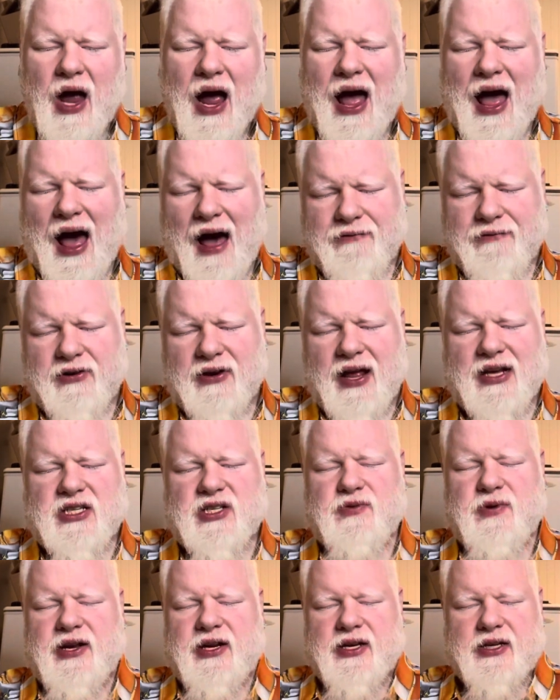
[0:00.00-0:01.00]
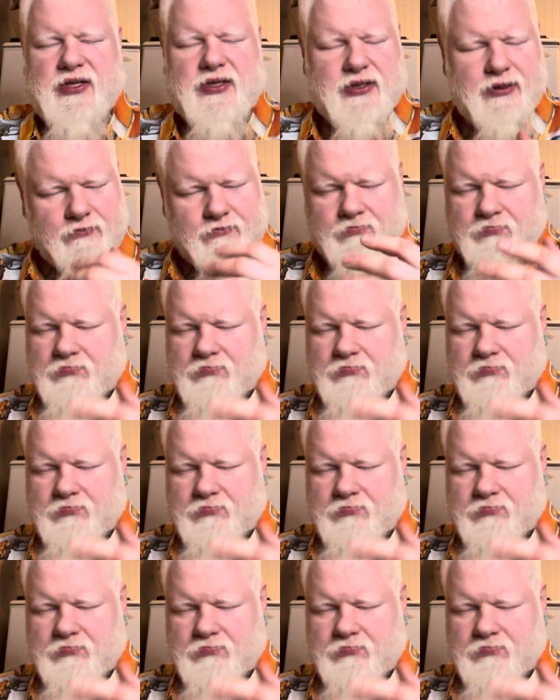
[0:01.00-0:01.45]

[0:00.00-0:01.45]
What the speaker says: After that sweetness,